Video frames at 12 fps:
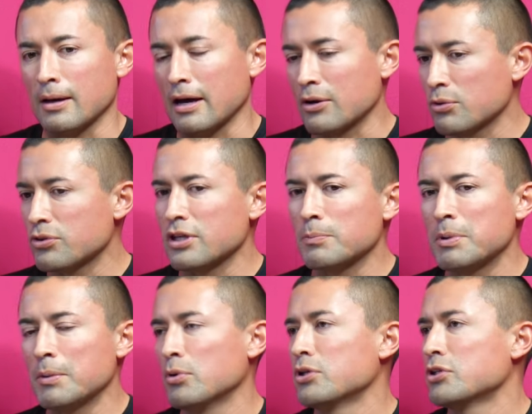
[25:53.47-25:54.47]
I don't think
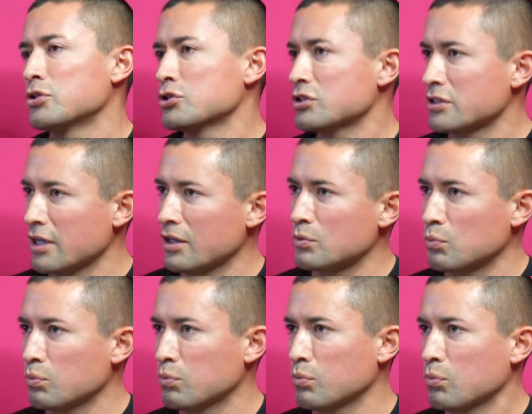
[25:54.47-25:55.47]
people
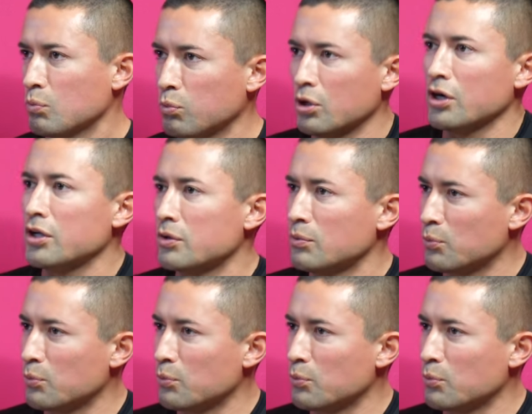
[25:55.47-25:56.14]
understand what